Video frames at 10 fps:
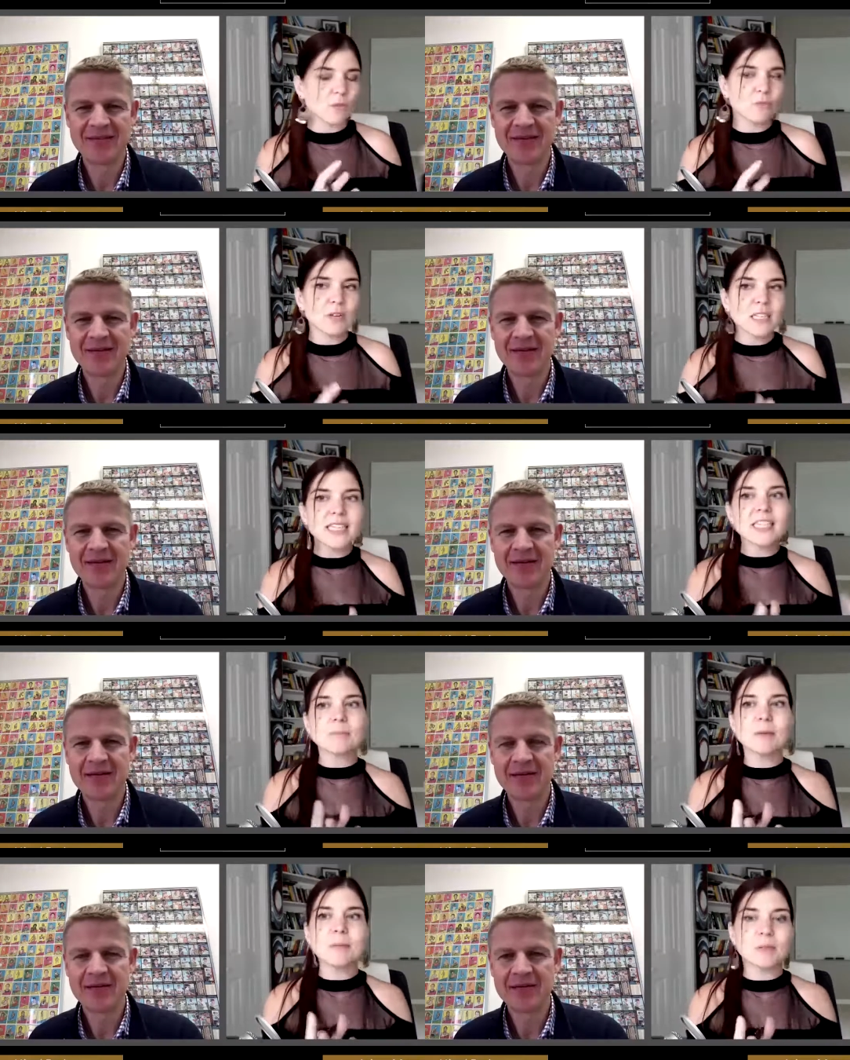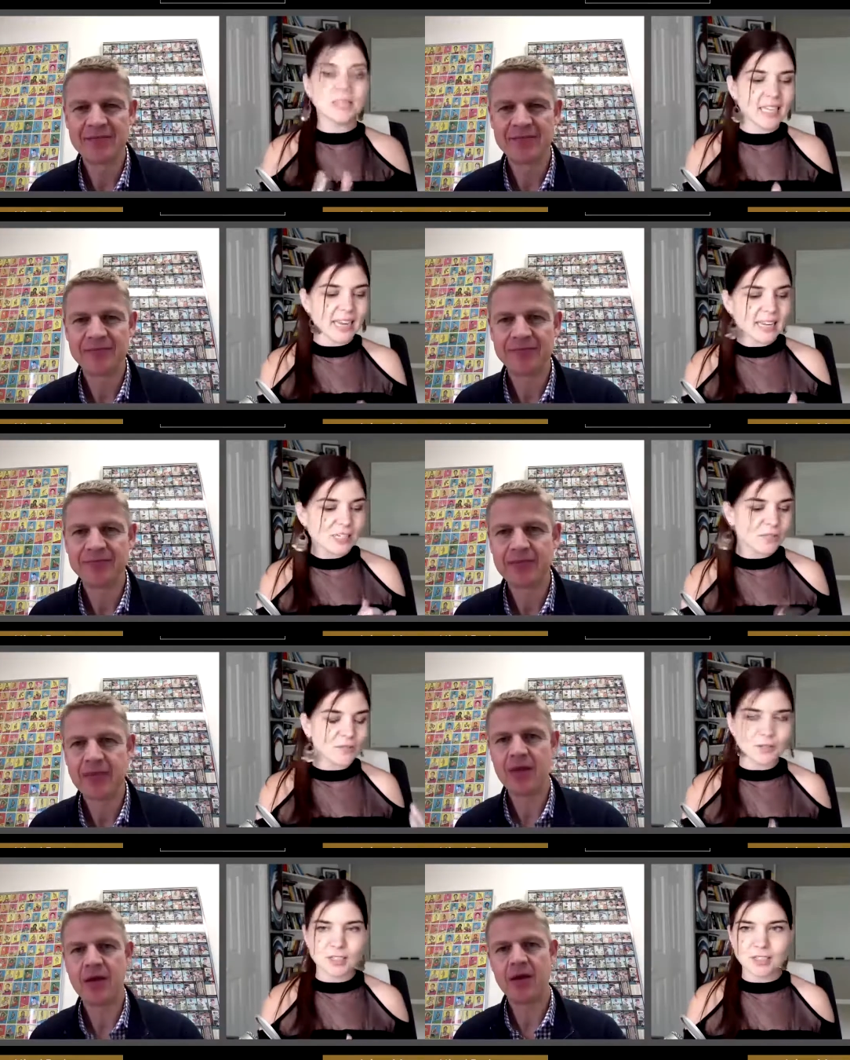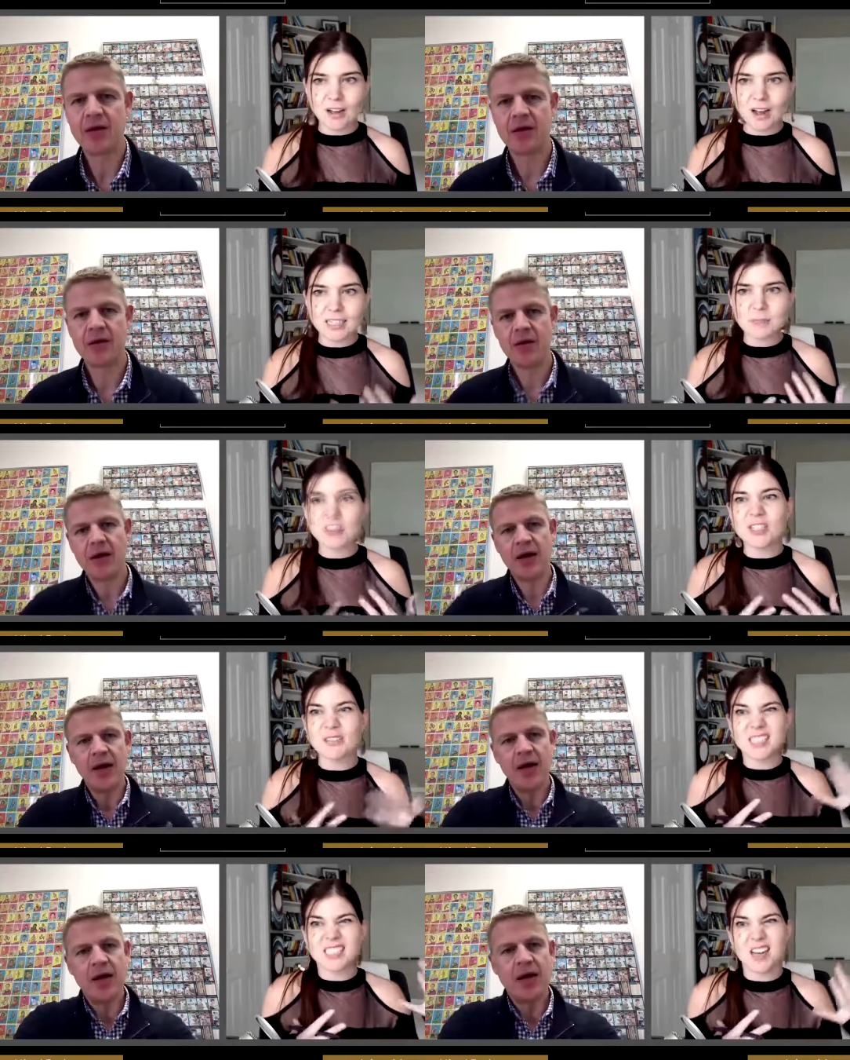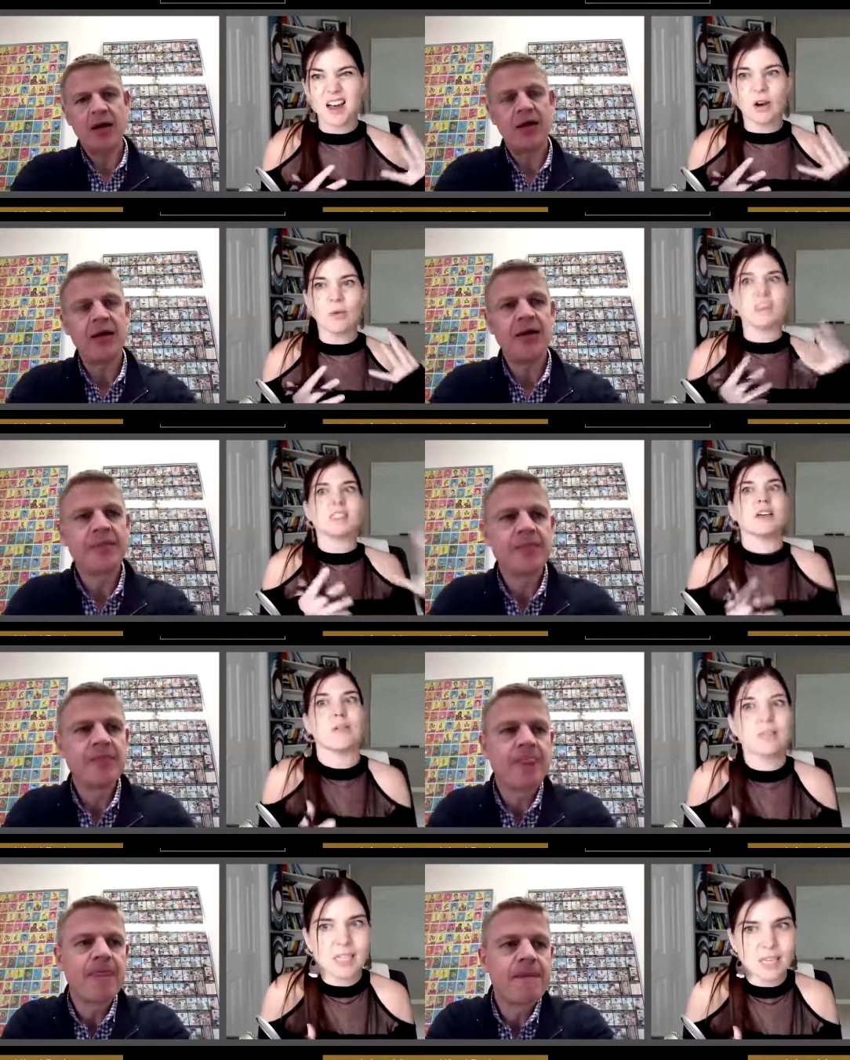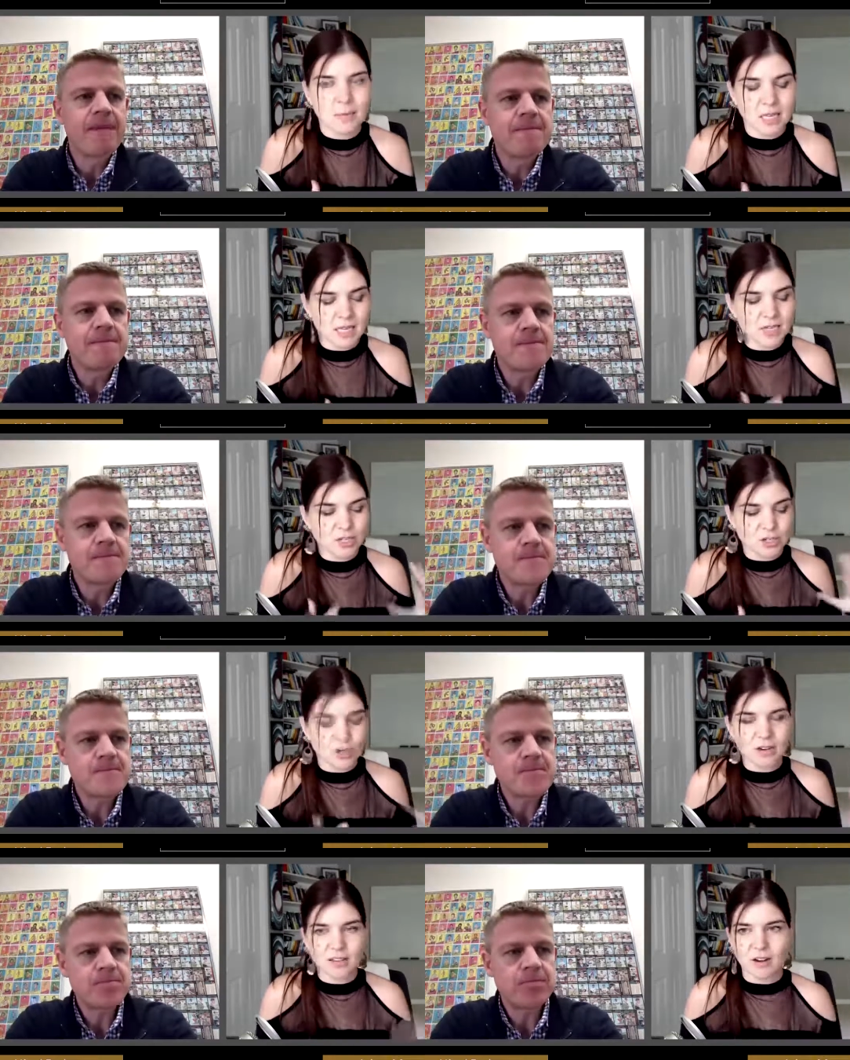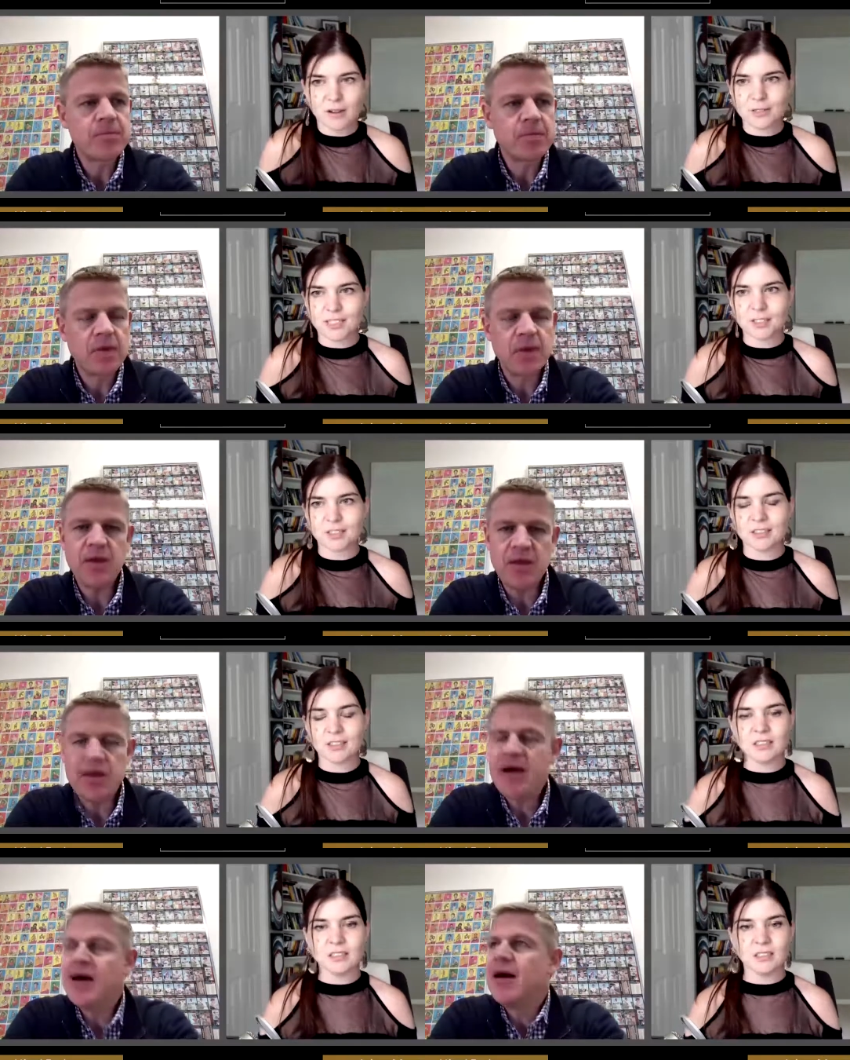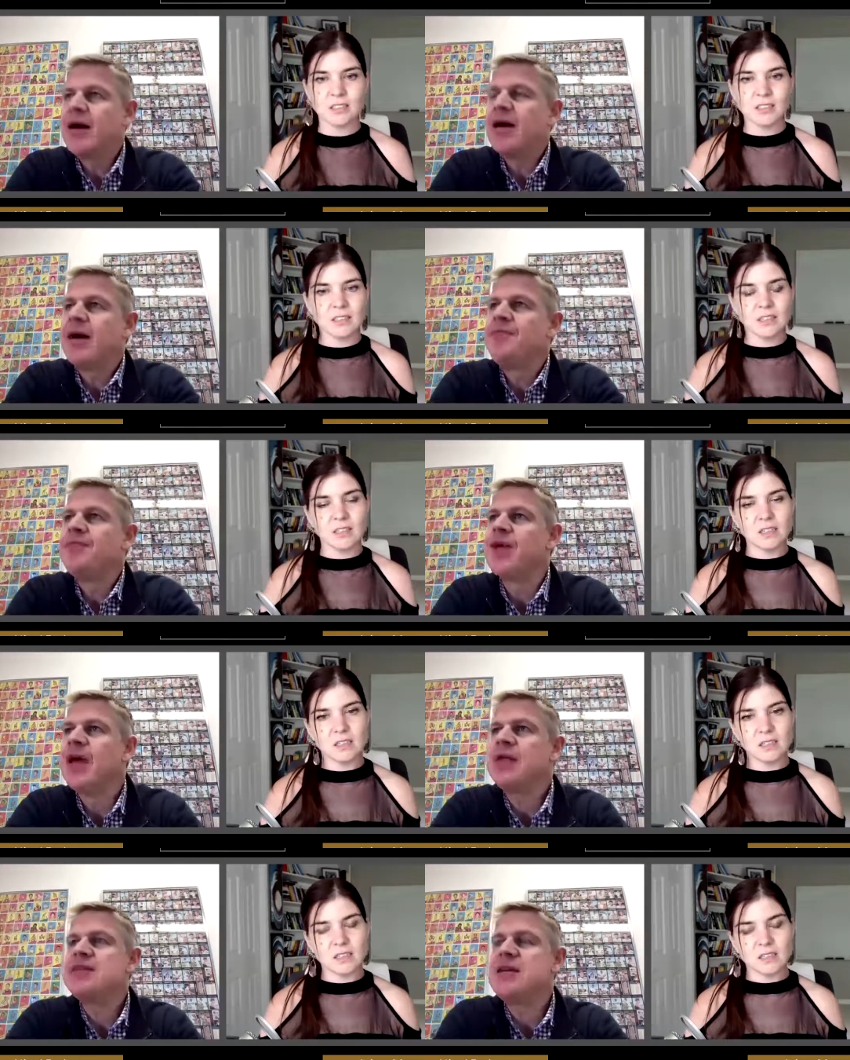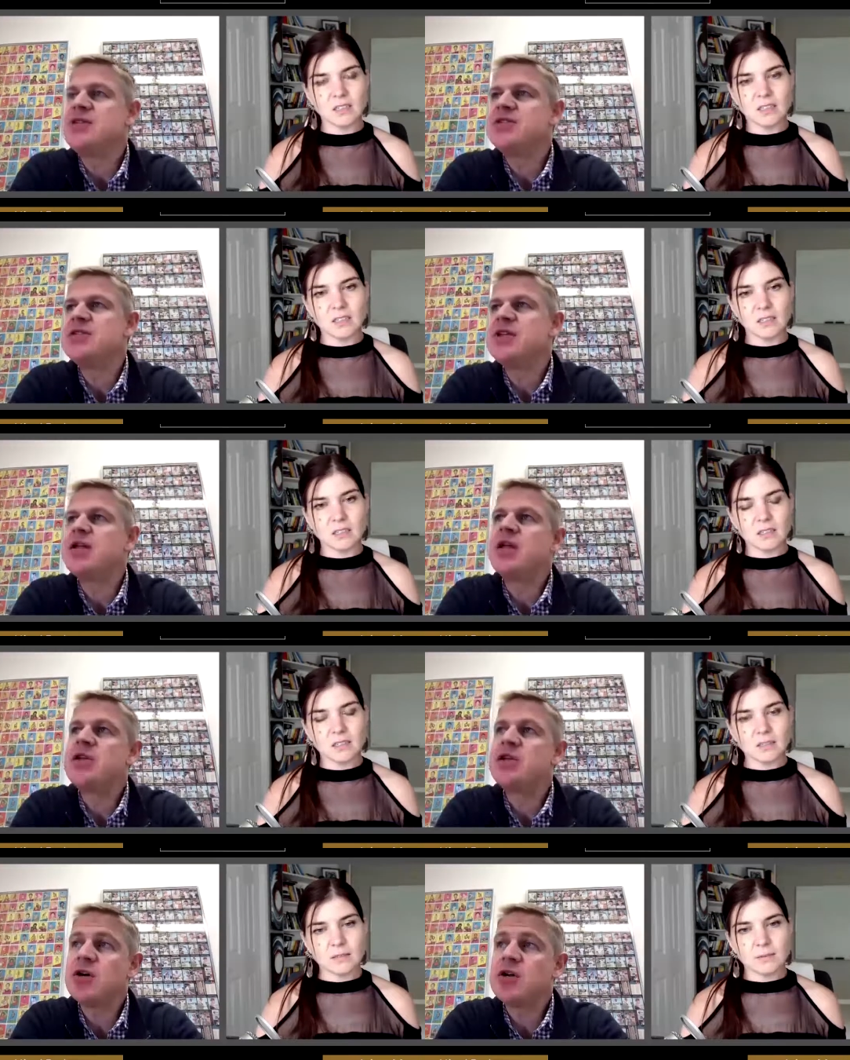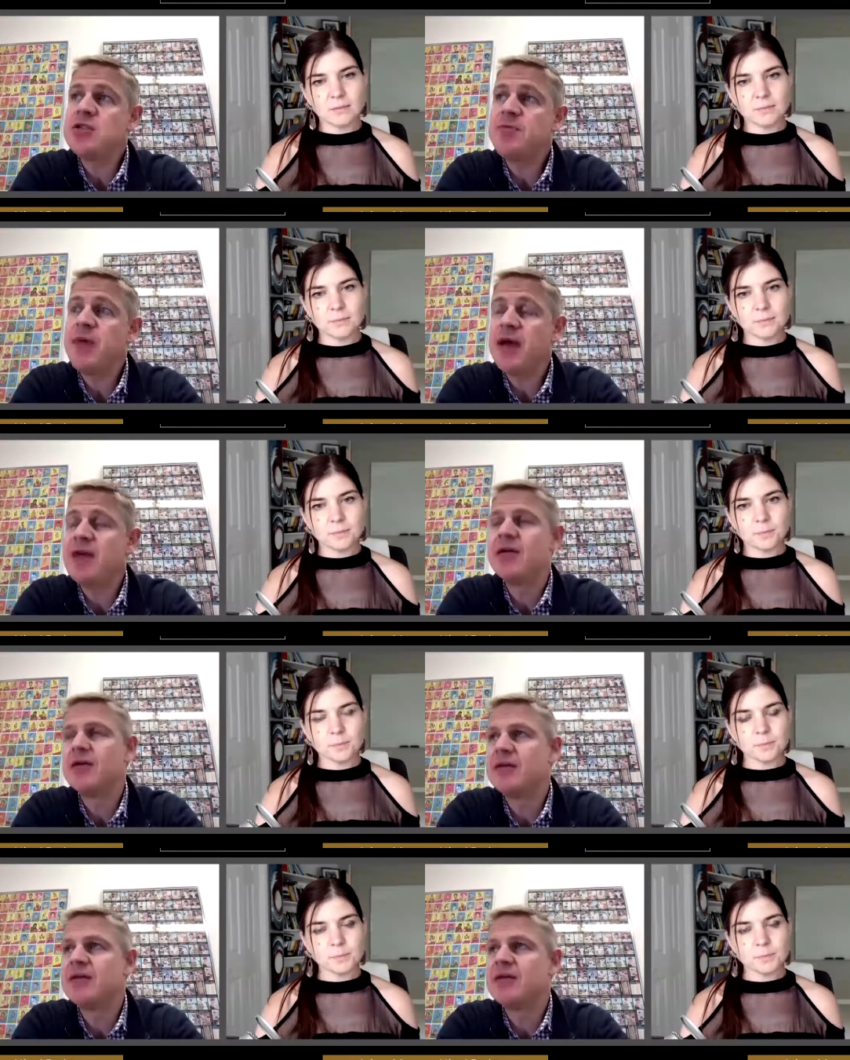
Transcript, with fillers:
Speaker 1: really gets people engaged versus not especially if it's not always the host that can be in starting the conversation
Speaker 2: yeah um it's interesting it does depend